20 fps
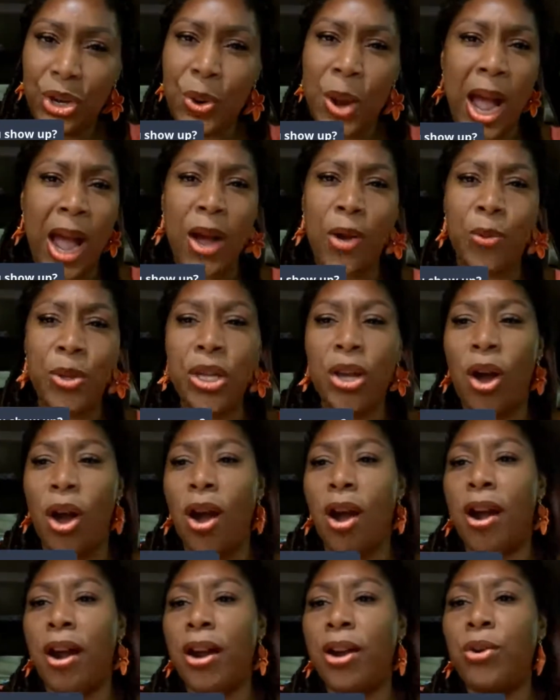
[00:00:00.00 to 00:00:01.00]
how we
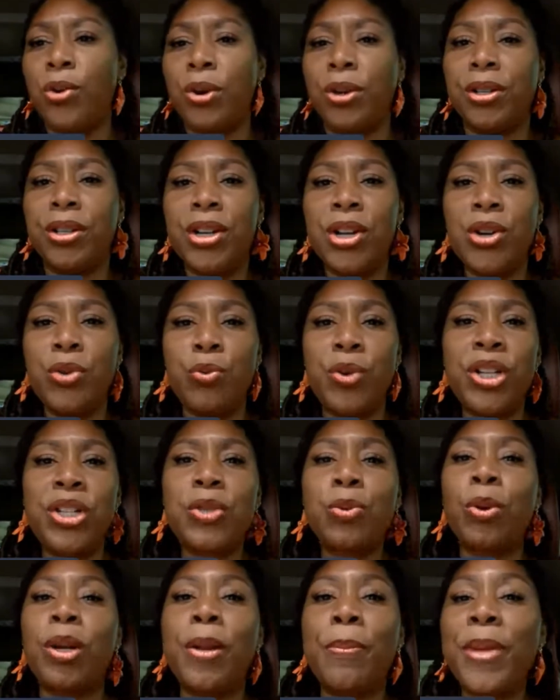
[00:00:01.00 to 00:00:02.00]
are, or we
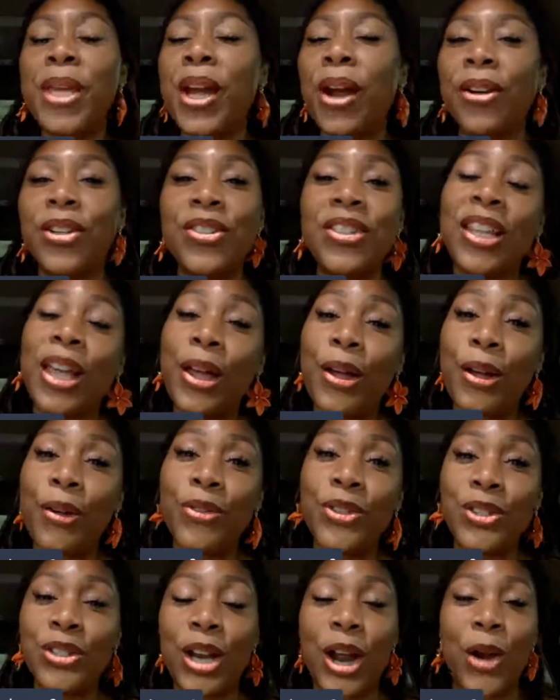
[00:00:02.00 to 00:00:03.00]
just want to be
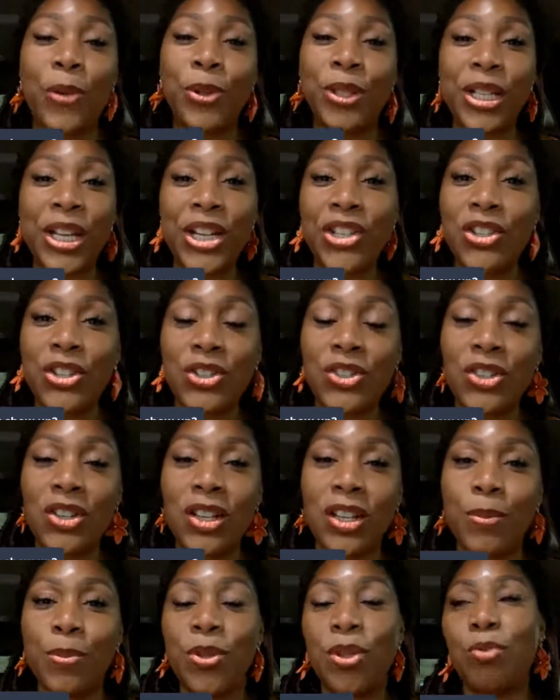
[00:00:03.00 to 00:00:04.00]
ourselves in our
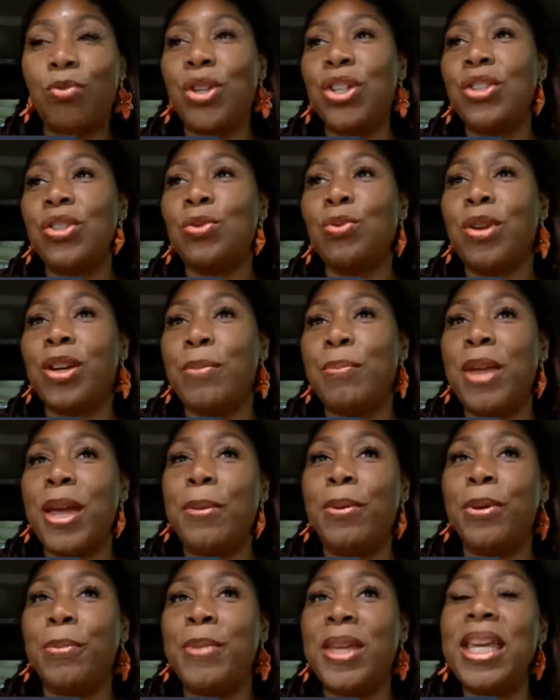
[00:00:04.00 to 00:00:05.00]
relationships, and we just want to be
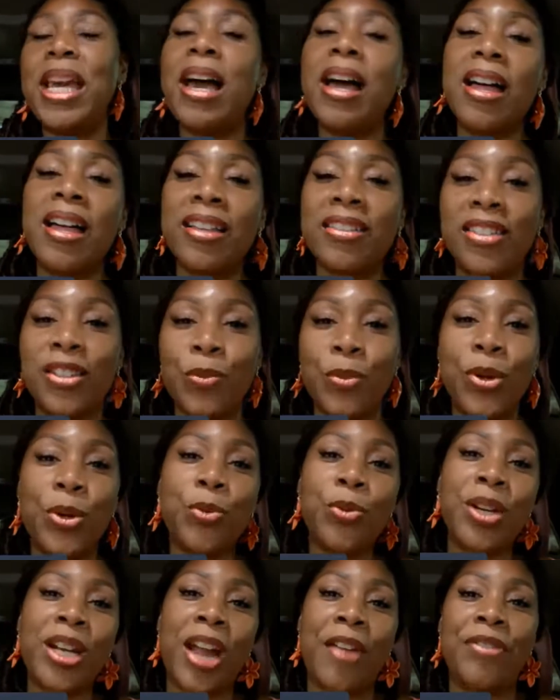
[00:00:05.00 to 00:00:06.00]
able to be us, and we don't
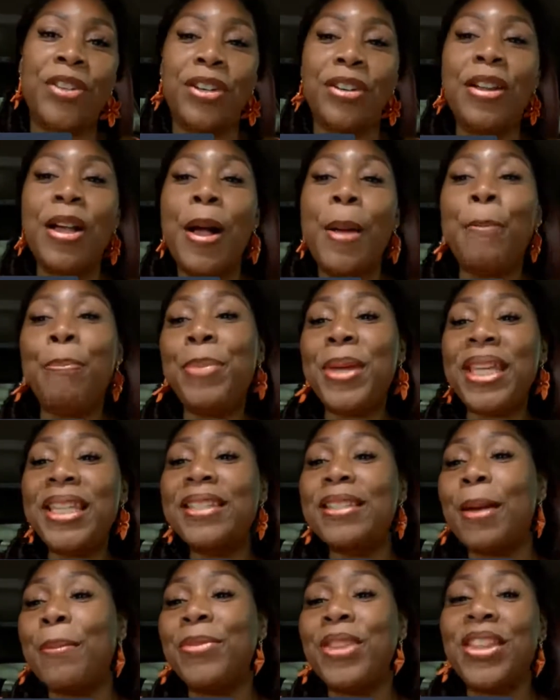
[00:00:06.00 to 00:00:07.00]
want to have to be
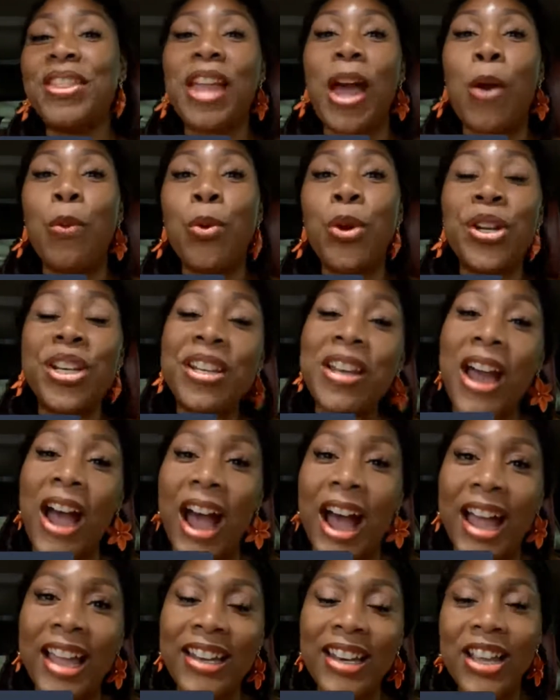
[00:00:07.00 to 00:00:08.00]
something that we're
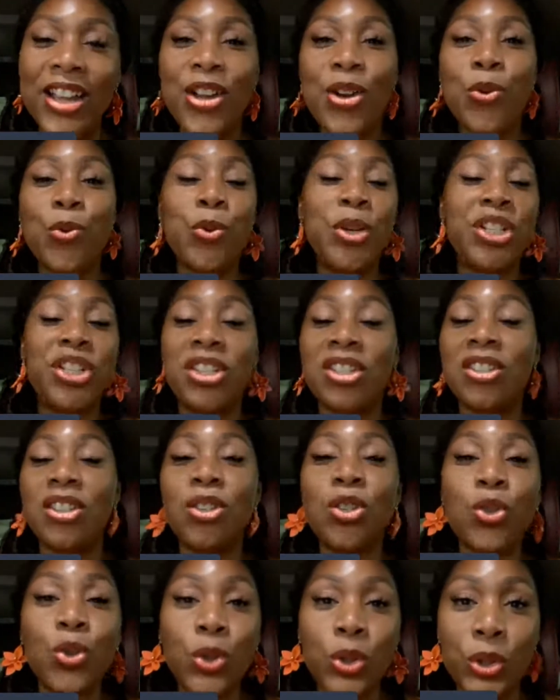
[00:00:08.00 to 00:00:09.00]
not, which is the
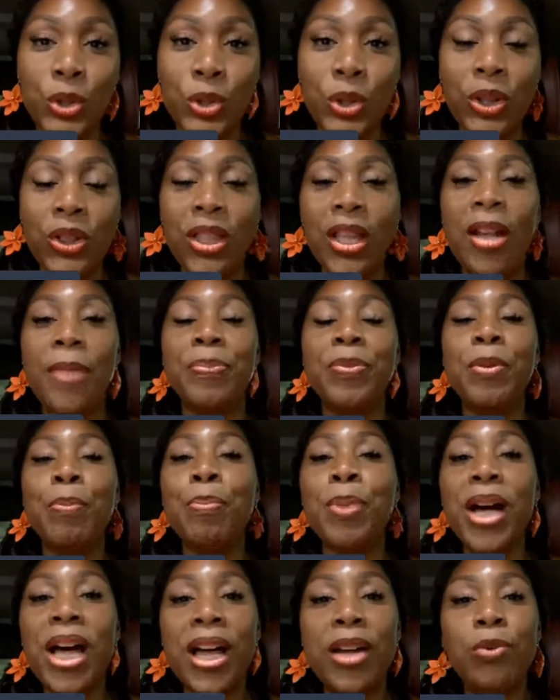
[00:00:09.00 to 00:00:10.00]
truth.
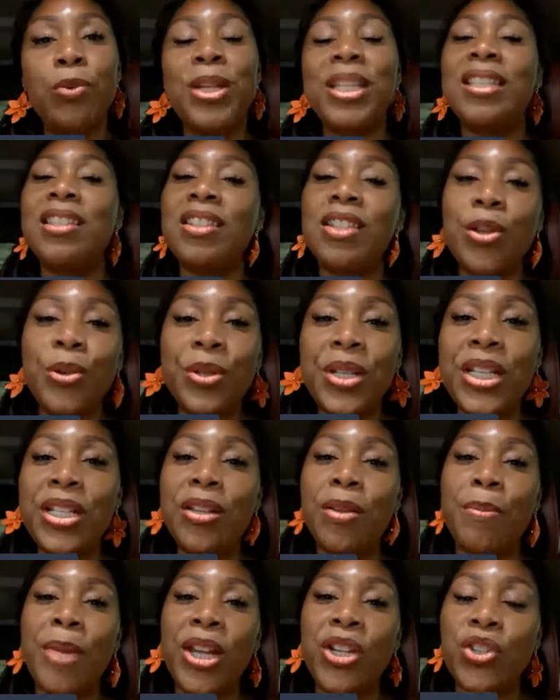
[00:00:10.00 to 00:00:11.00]
But we still need
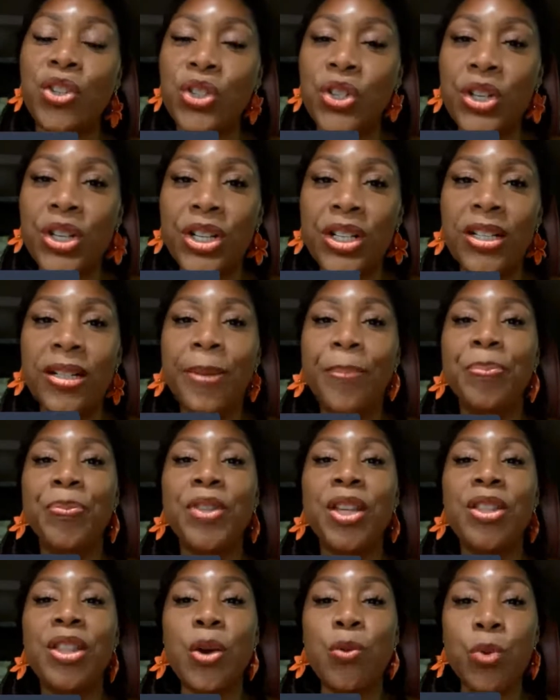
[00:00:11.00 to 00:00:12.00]
to make sure
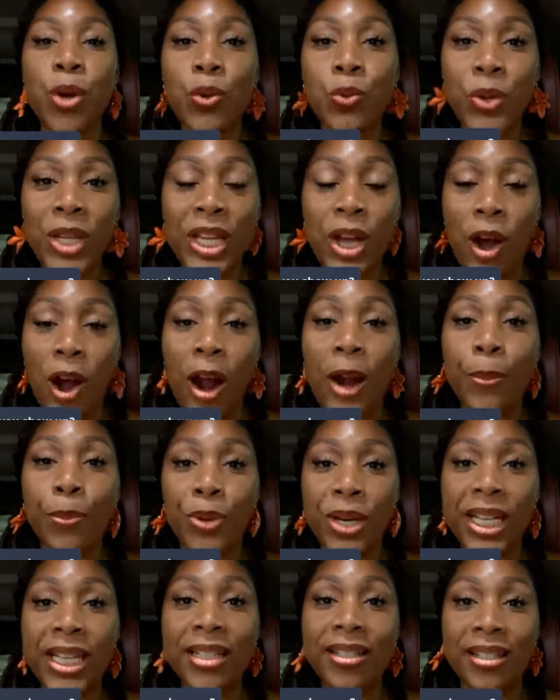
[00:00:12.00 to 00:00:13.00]
that what we are
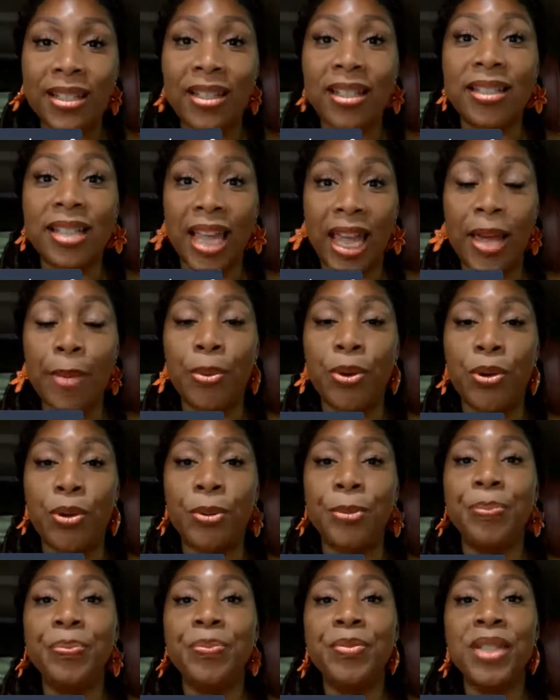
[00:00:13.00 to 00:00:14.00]
bringing to the table
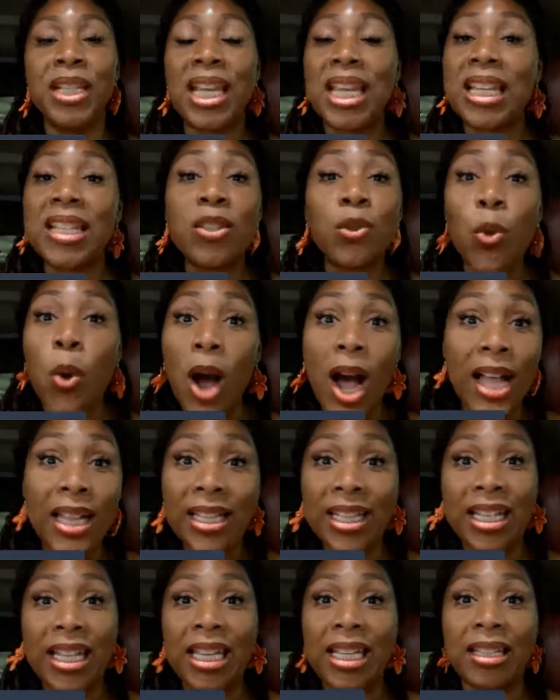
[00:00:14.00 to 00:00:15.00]
is
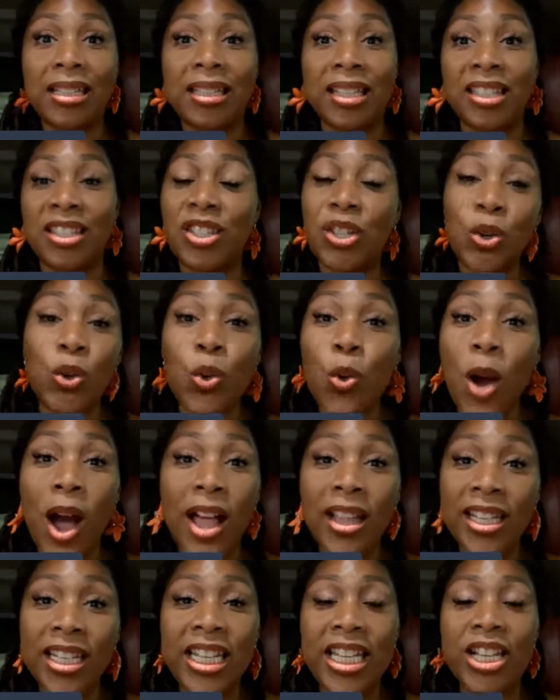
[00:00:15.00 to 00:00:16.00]
quality. It's still
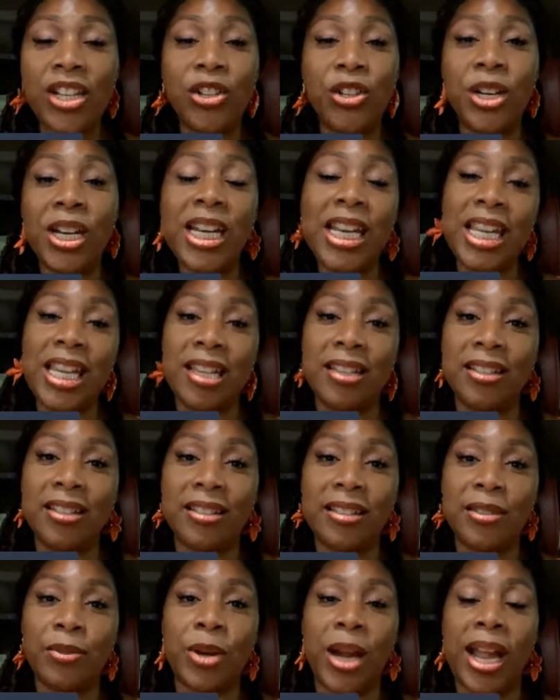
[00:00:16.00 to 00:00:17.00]
quality
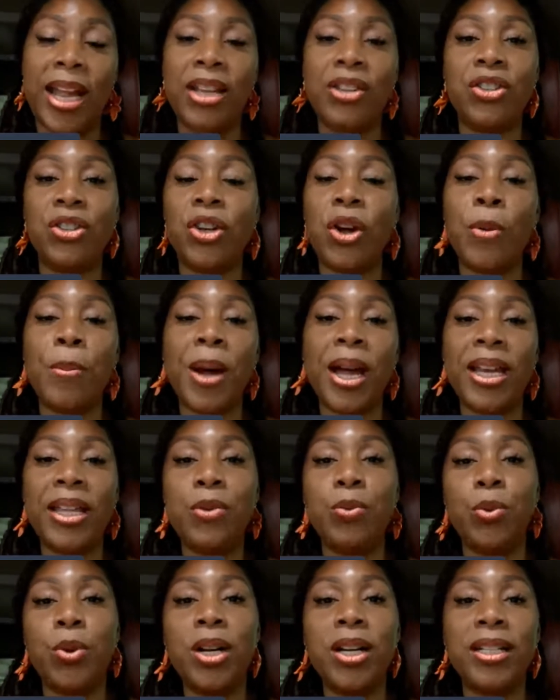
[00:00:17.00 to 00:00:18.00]
ingredients, right? Nobody
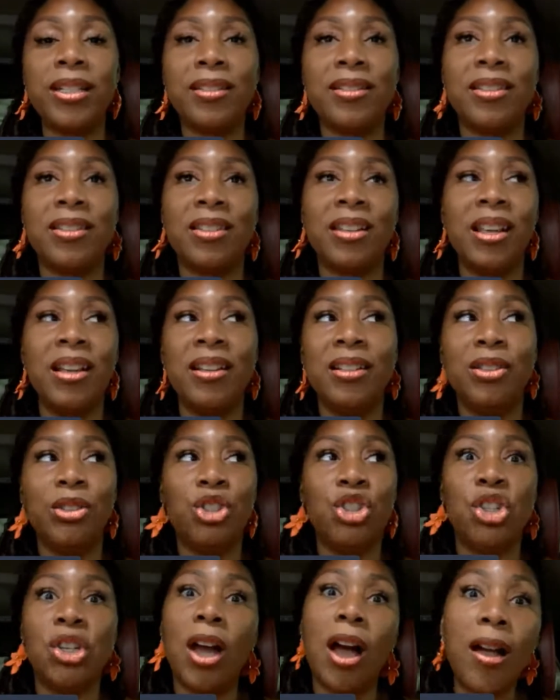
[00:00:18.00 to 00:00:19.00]
wants
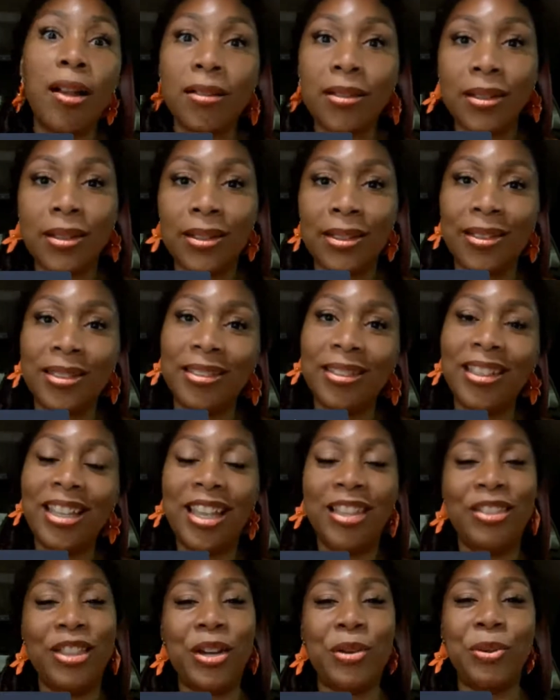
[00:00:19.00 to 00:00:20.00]
junk
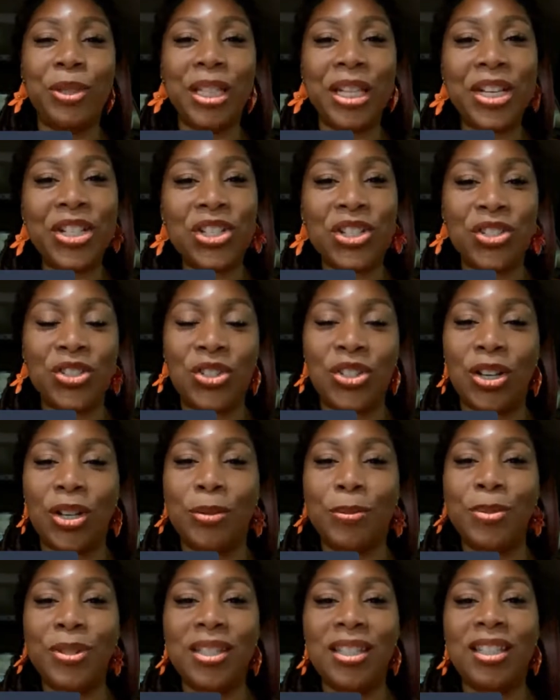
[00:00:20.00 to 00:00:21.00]
in their
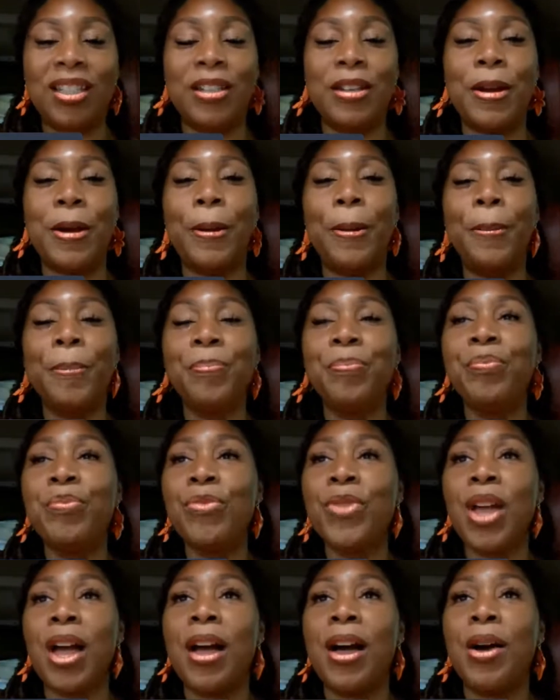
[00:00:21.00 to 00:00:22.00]
relationships.
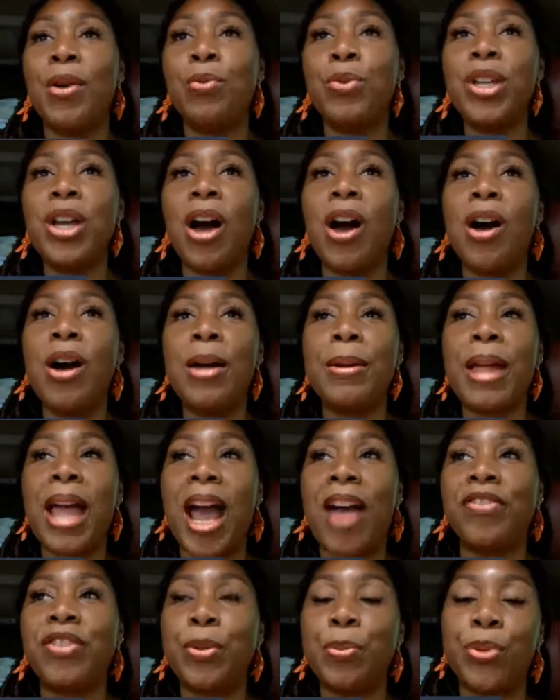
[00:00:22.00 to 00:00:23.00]
We all
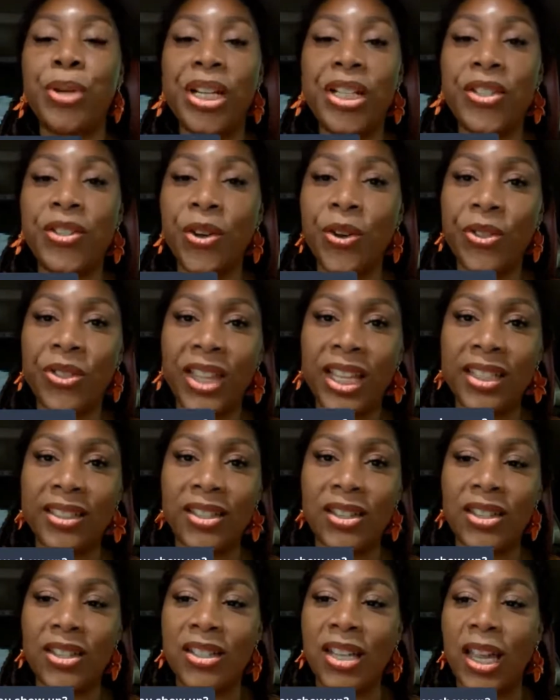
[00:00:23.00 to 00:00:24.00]
have to bring certain things
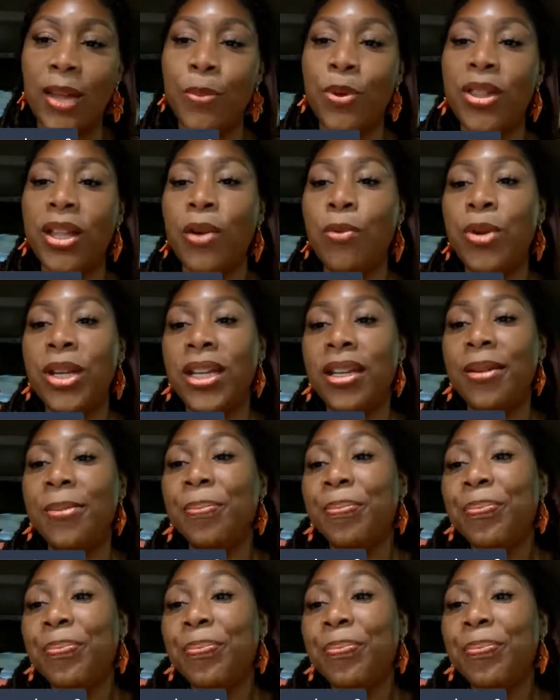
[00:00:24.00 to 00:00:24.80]
to the table that we